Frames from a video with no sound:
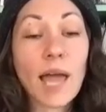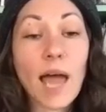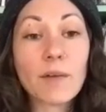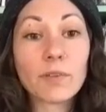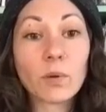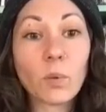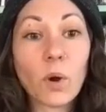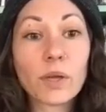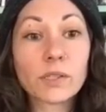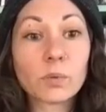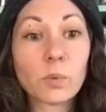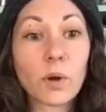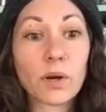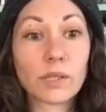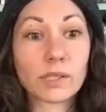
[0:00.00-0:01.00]
i have the
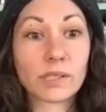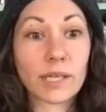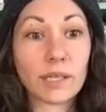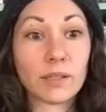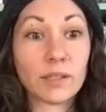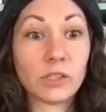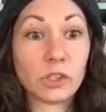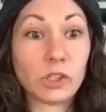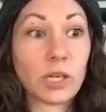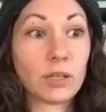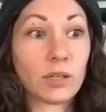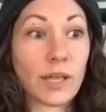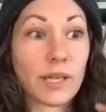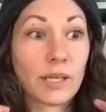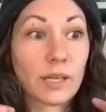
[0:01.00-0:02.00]
ones where it's like legit
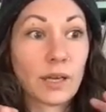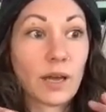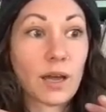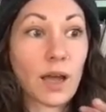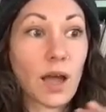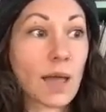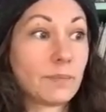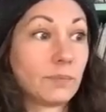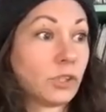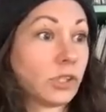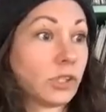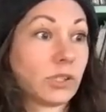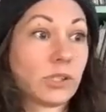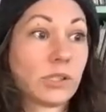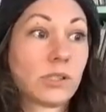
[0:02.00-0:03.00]
like i'm
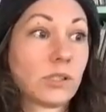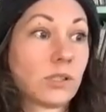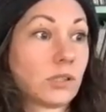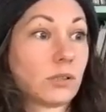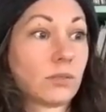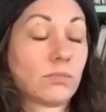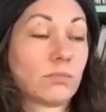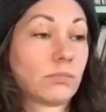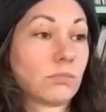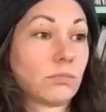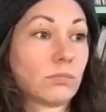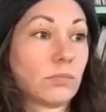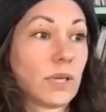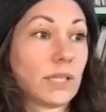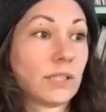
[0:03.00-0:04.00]
just
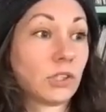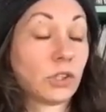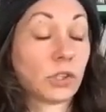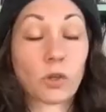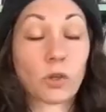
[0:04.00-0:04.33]
it's just